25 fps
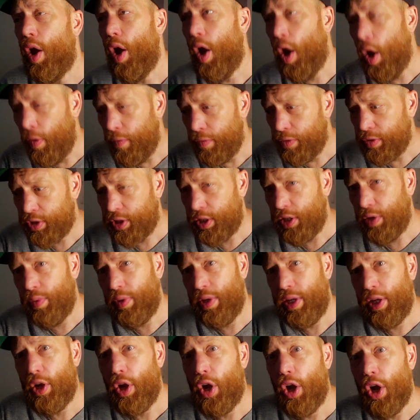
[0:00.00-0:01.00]
Obviously,
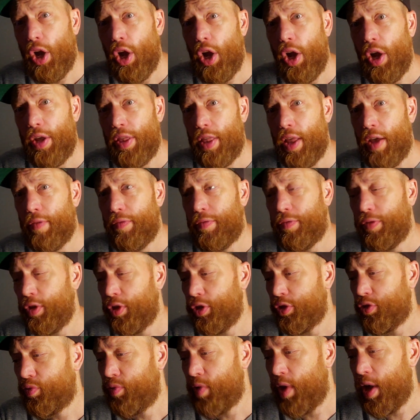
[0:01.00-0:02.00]
when he got hurt in that
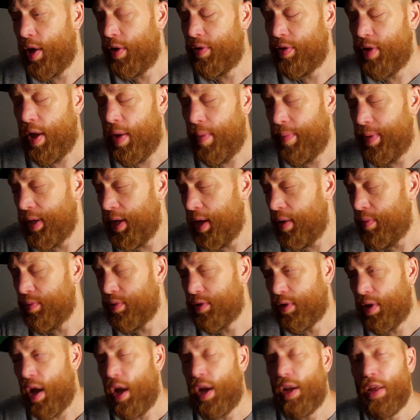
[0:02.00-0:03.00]
first round, I mean, that
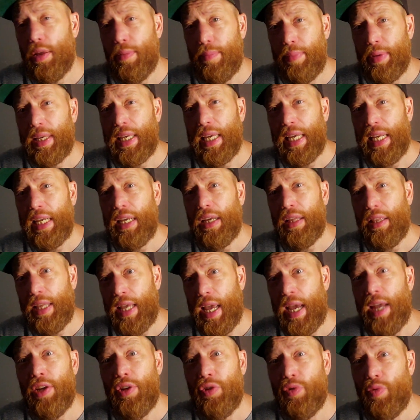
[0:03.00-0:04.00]
was kind of the beginning of
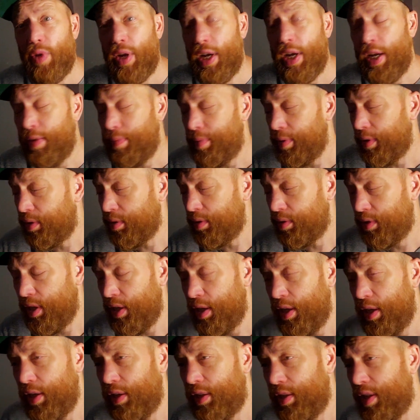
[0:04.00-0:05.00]
the end, really, because
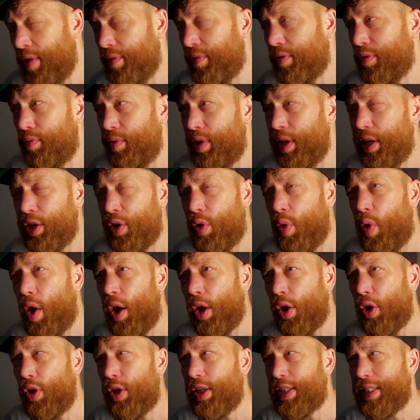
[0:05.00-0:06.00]
he never really
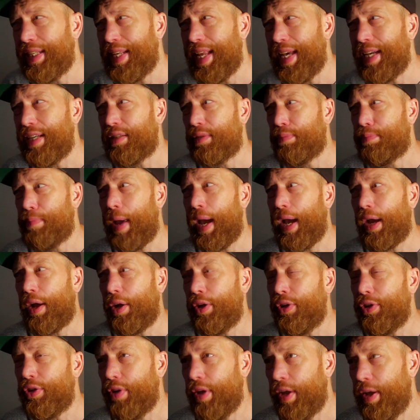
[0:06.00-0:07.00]
quite got his legs back
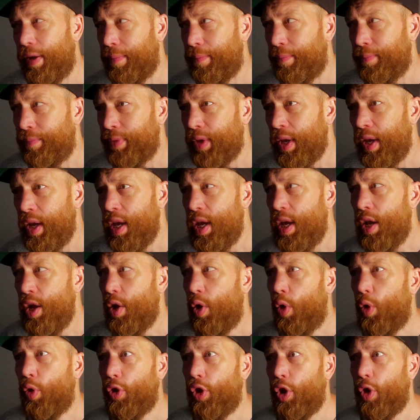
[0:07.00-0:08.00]
under him.
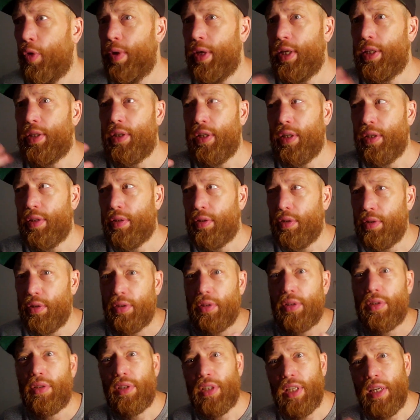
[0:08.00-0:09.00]
Although he did
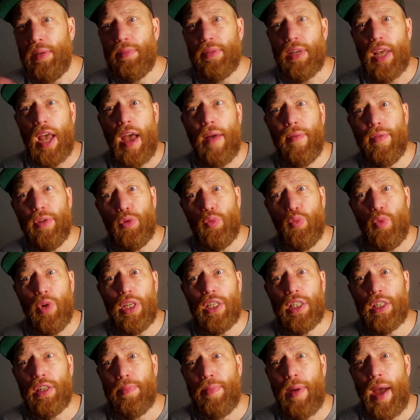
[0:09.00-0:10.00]
seem to have his
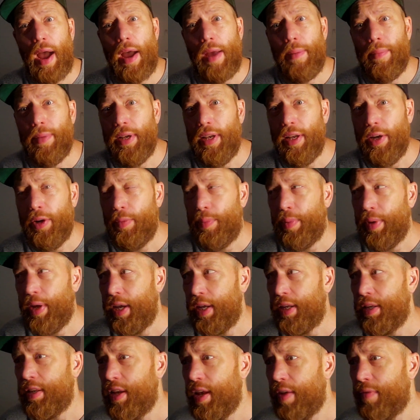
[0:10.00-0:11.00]
wits about him a little
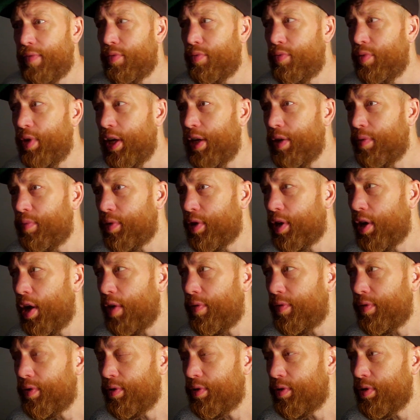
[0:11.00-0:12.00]
bit, he never really
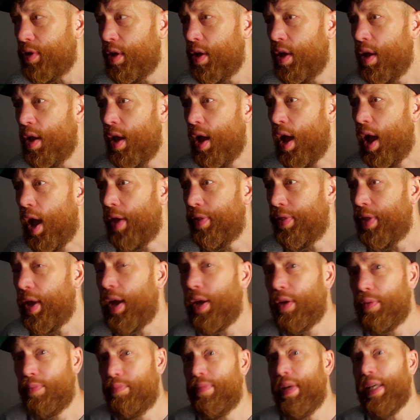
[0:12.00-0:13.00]
recovered. And
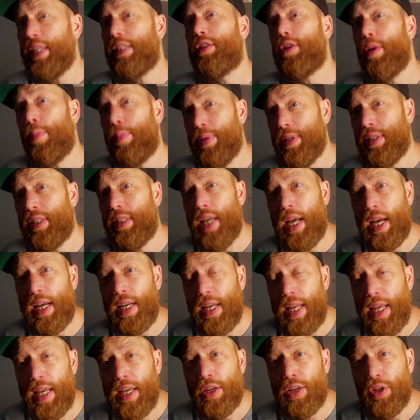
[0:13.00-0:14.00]
that messed up his
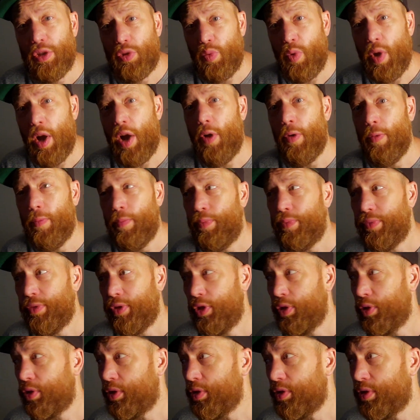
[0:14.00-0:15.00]
technique as well.
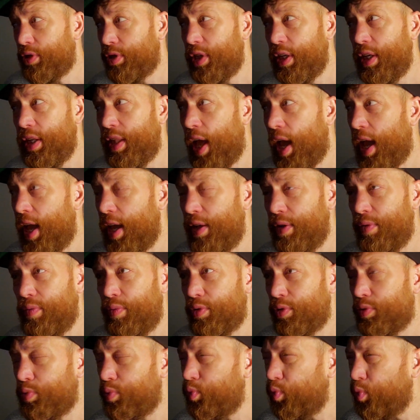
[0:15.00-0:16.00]
You could see that he
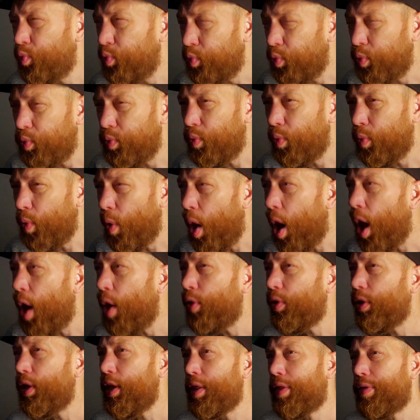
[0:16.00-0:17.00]
was
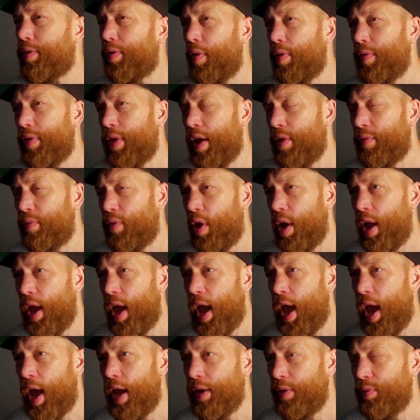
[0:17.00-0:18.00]
wildly throwing that right
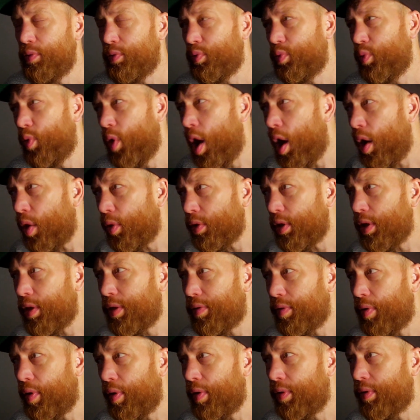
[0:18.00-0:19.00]
hand. He was wildly
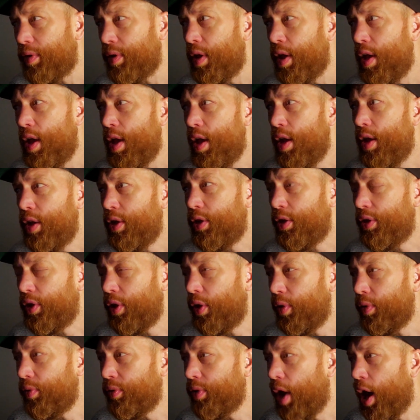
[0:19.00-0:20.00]
throwing, the
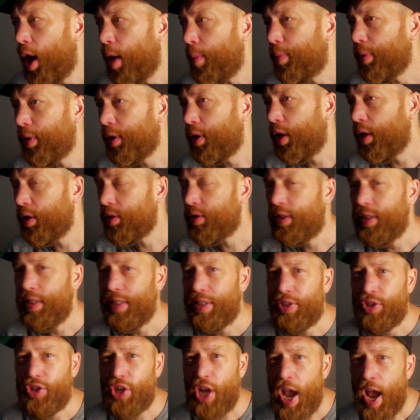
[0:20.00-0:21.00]
uppercuts.
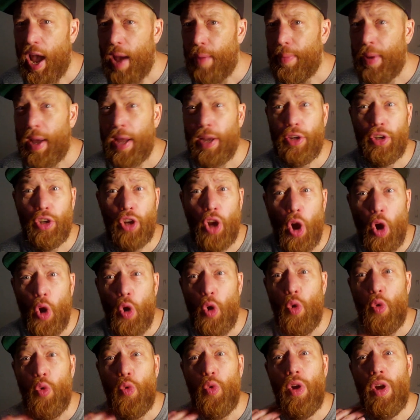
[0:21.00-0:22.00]
His jab had
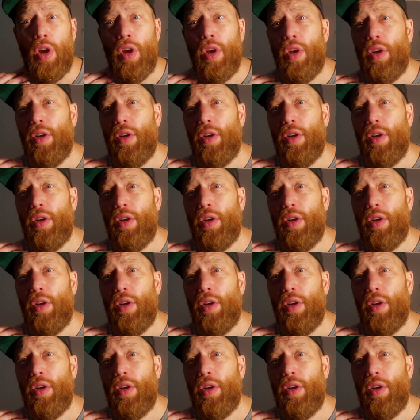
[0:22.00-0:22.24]
no,